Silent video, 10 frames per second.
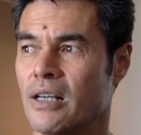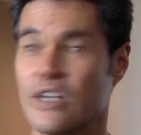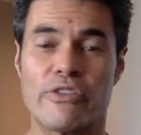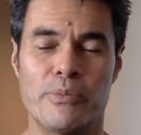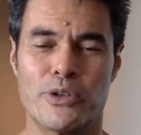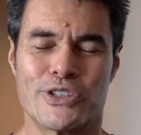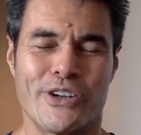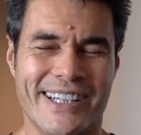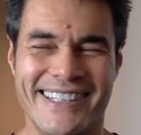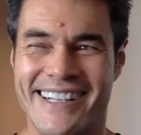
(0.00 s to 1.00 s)
Jeffrey Moore.
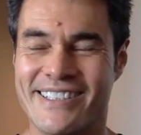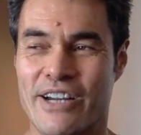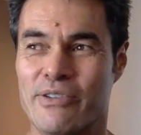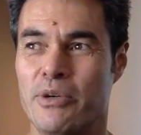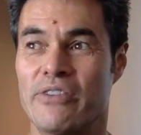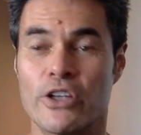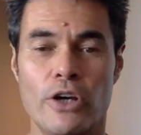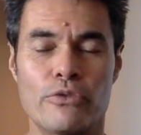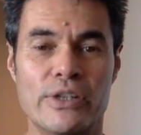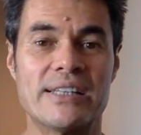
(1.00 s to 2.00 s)
Jeffrey Moore. If you
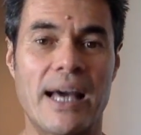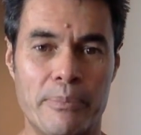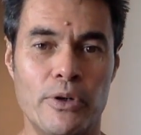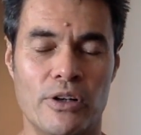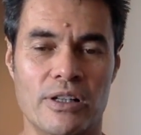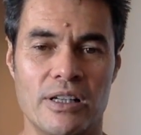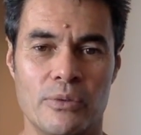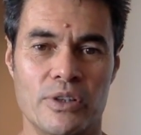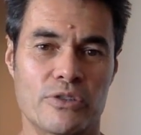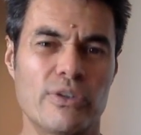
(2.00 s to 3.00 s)
go read that book,
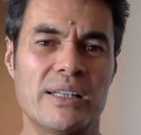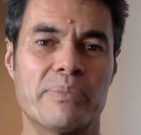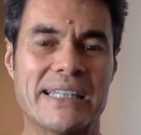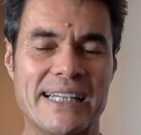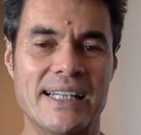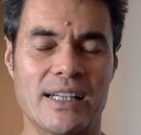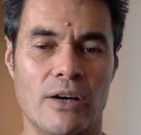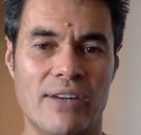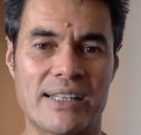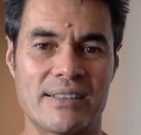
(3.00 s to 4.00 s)
which is really the beginning
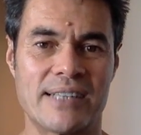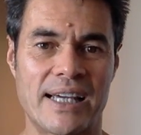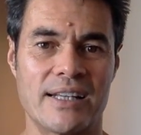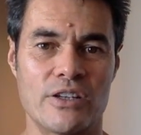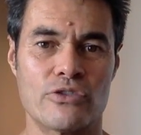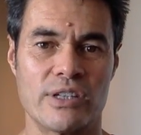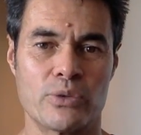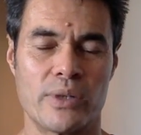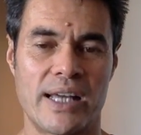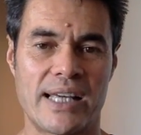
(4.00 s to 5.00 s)
of like the tech industry
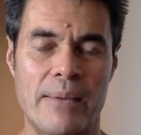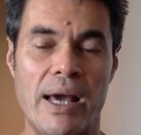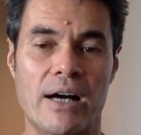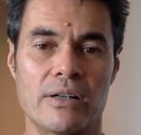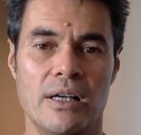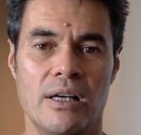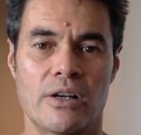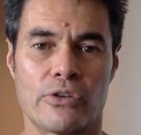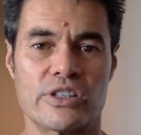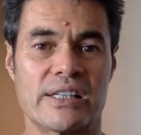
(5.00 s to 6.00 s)
is when that came out,
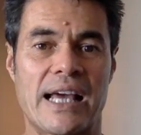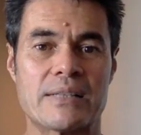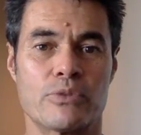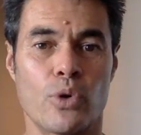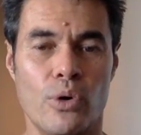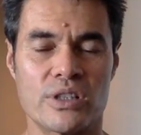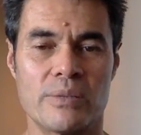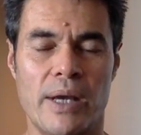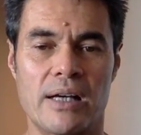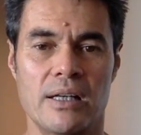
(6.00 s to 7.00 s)
Crossing the Chasm talks
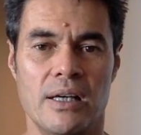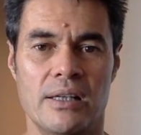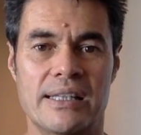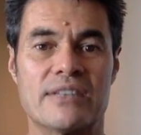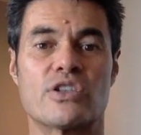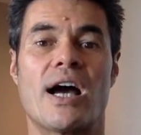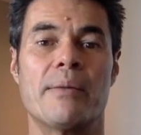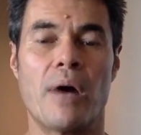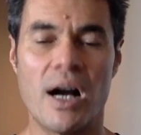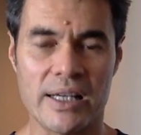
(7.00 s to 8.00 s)
about the
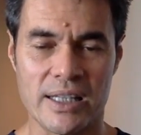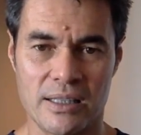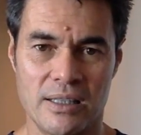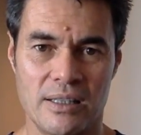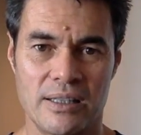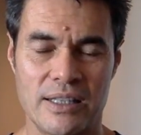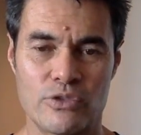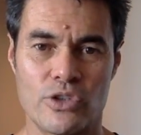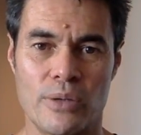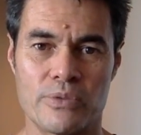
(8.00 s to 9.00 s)
entire market in
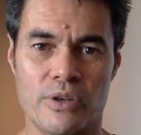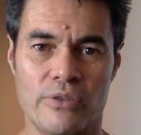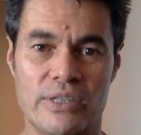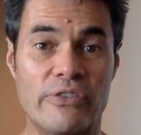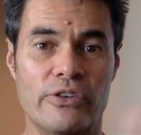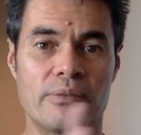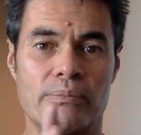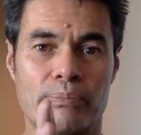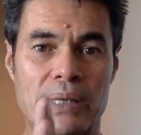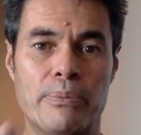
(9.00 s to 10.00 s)
terms of
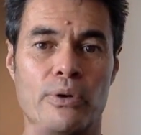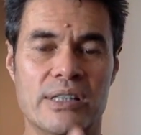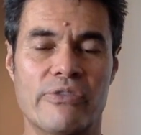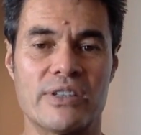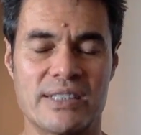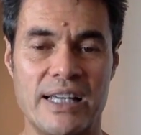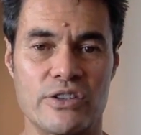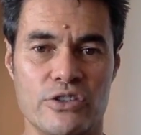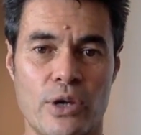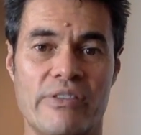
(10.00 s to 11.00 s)
different people at different
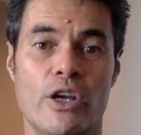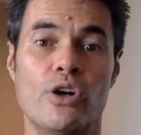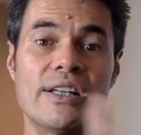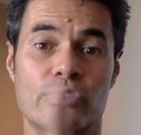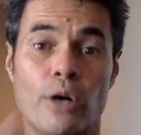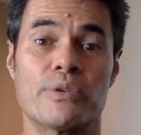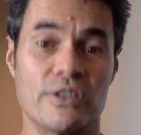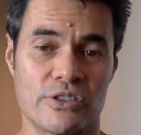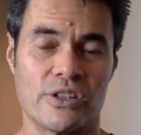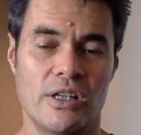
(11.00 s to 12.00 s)
stages. You have the early
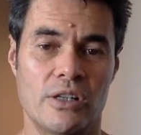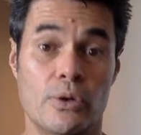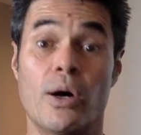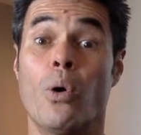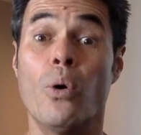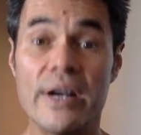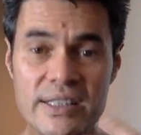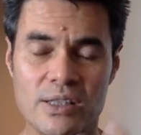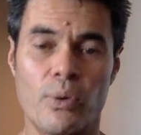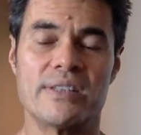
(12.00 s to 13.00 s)
adopters who are
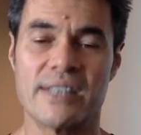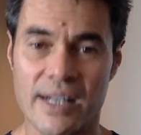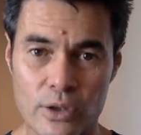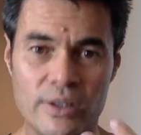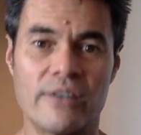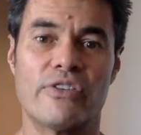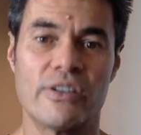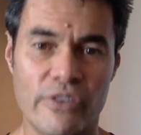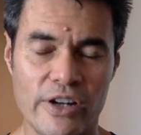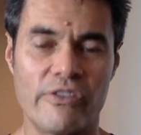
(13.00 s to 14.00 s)
always the ones that are looking for
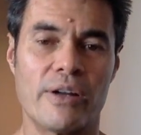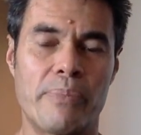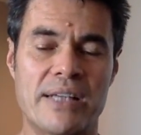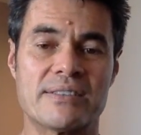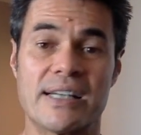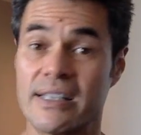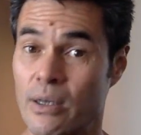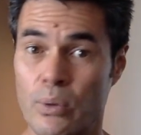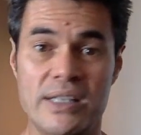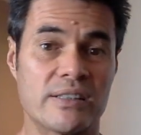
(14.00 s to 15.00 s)
the very, very best thing, and
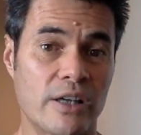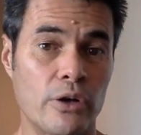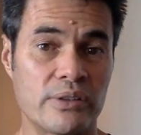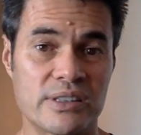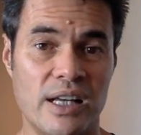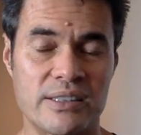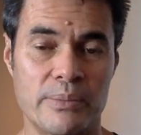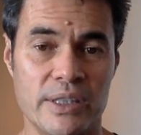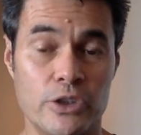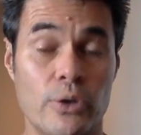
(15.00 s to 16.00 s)
they're willing to go and start
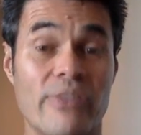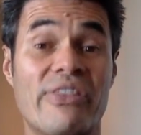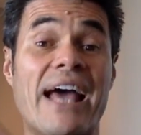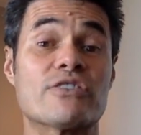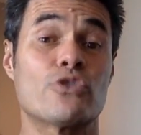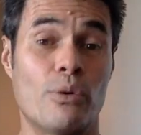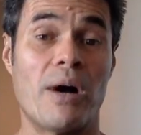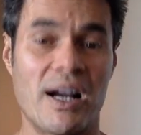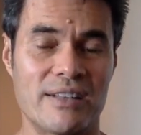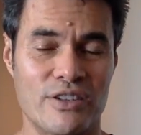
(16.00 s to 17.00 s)
something new. And that's your
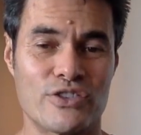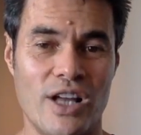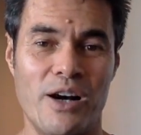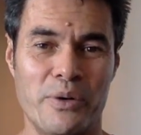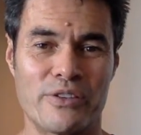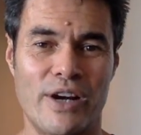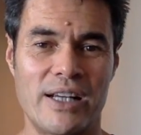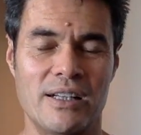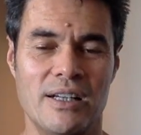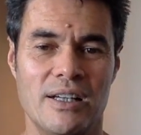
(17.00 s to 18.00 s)
market to start with,
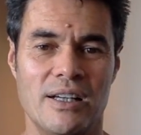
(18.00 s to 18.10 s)
right?